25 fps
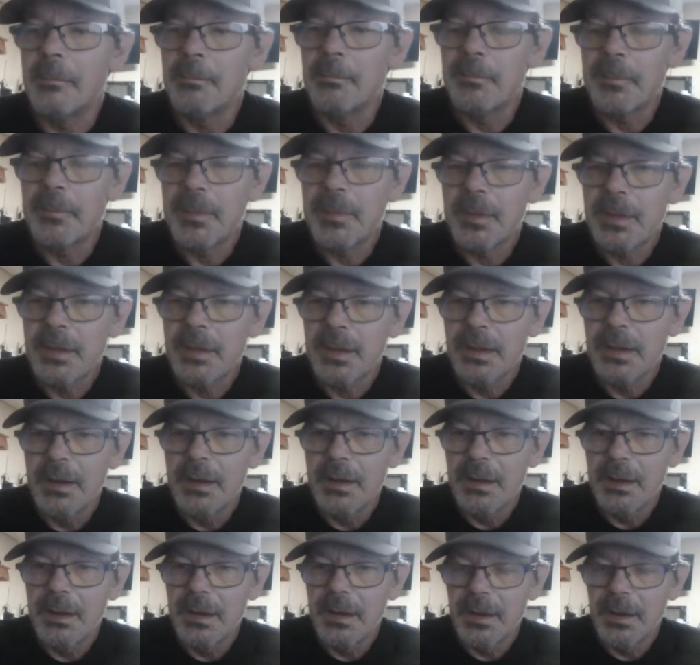so we turned
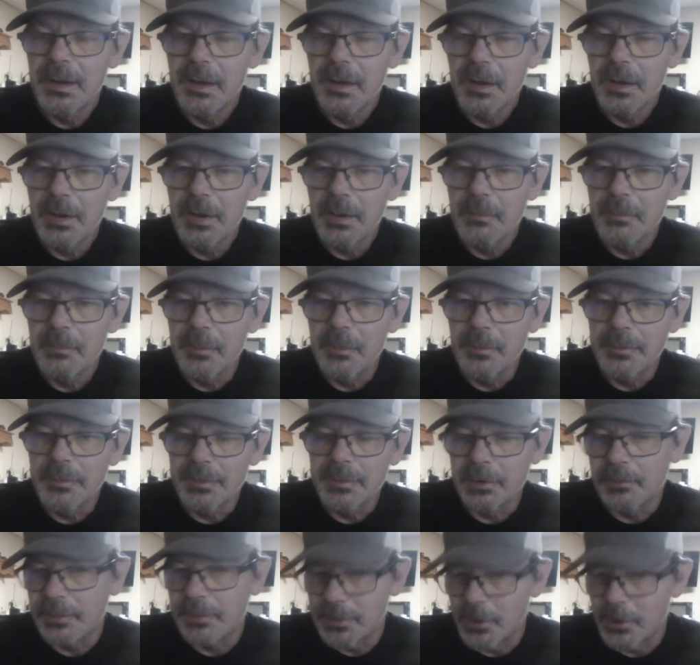around,
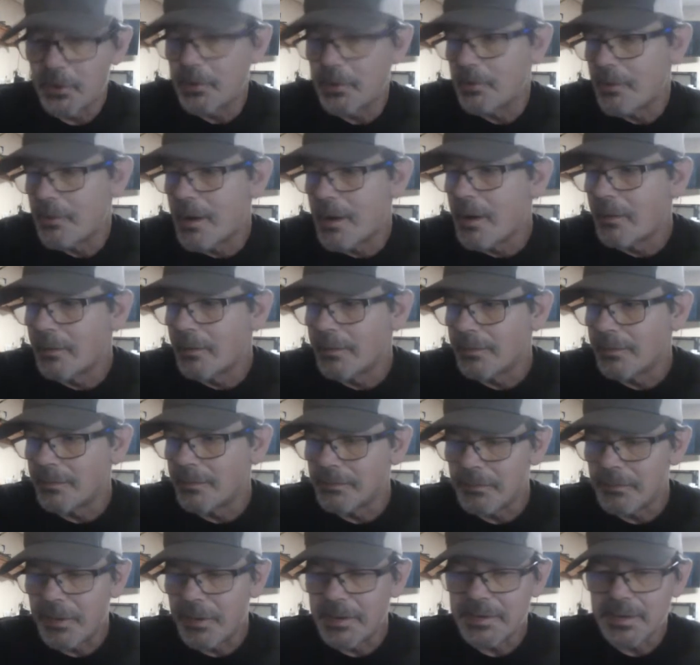basically, and he
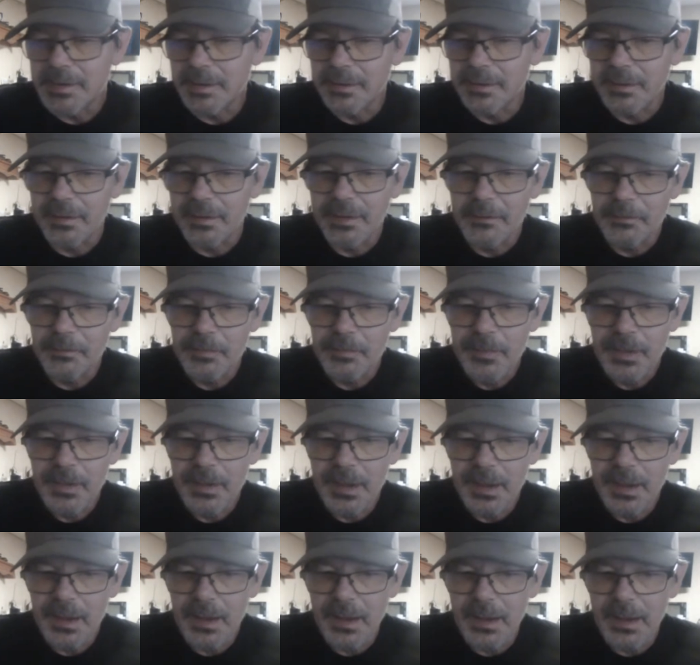met us on the roadway.
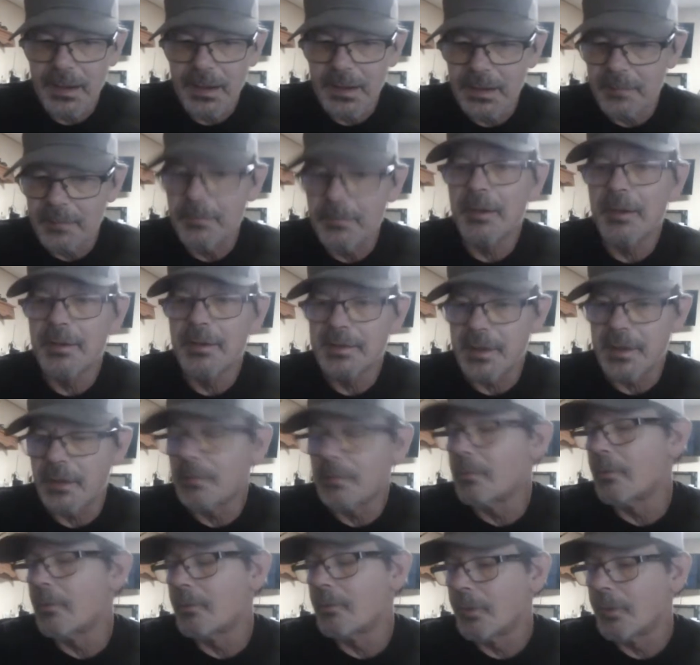
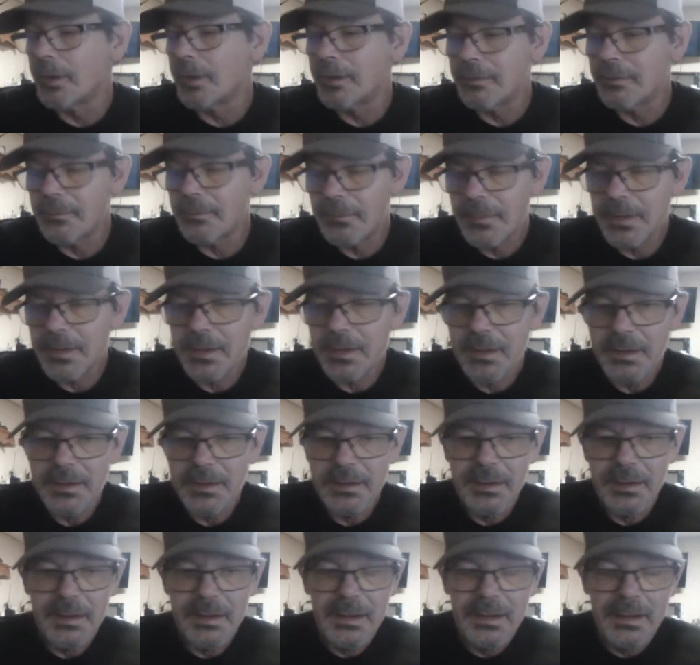And
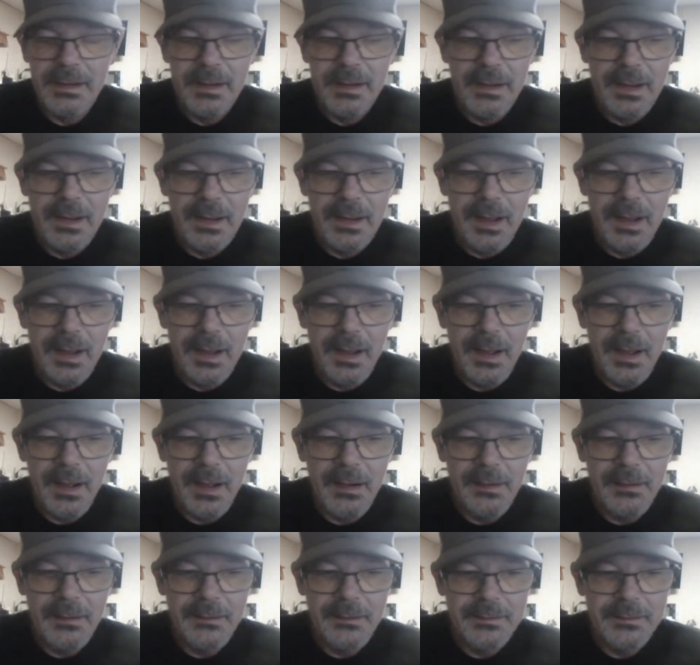we talked
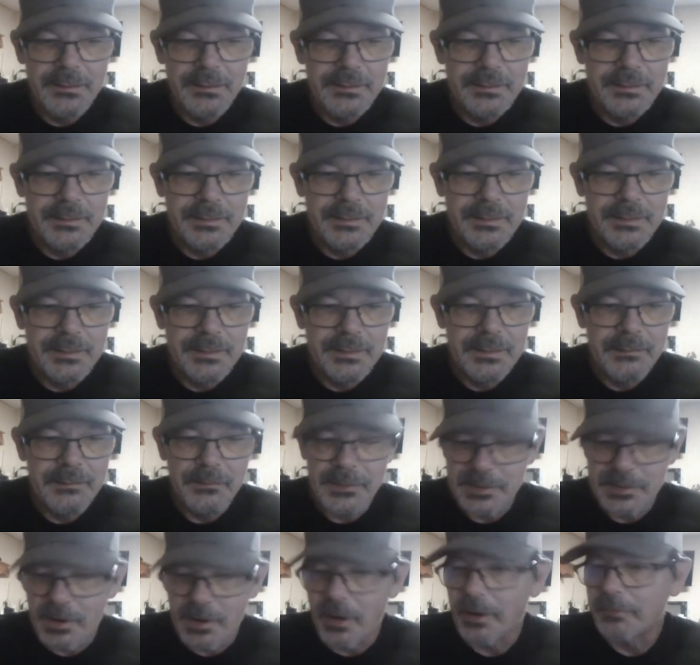for a little bit about
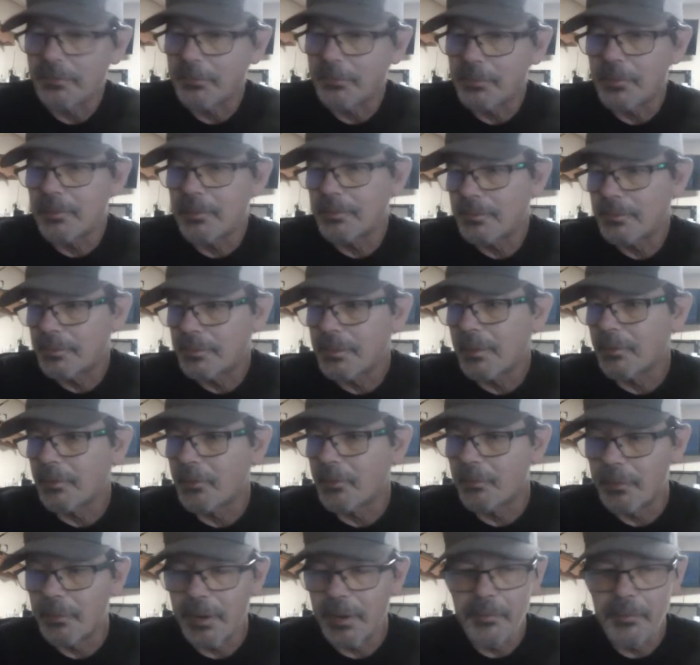it. I
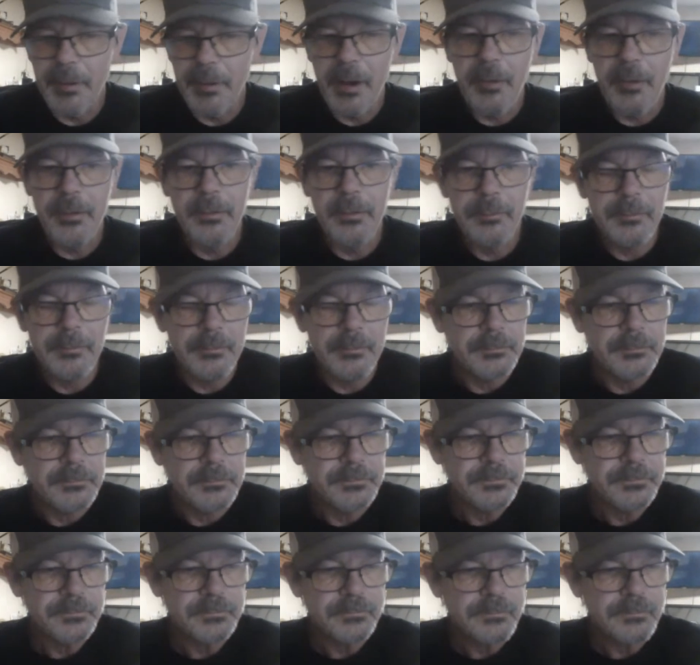was pretty impressed with what
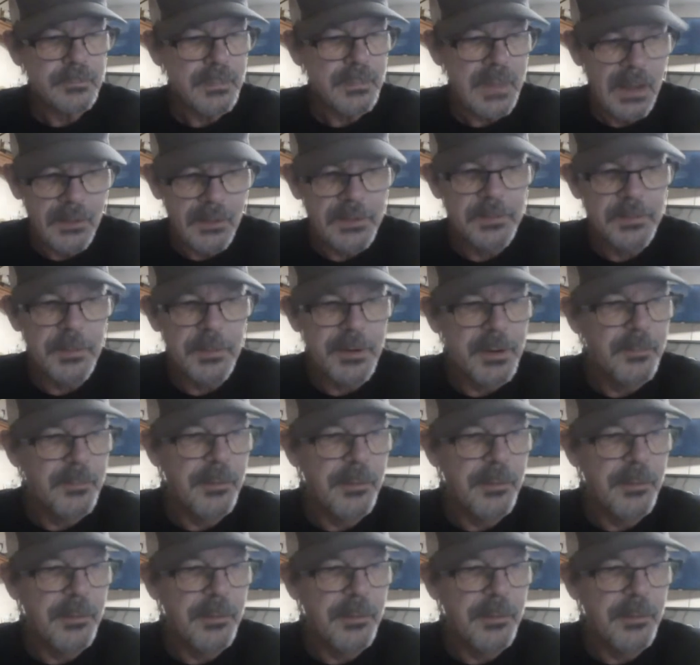he's got going on.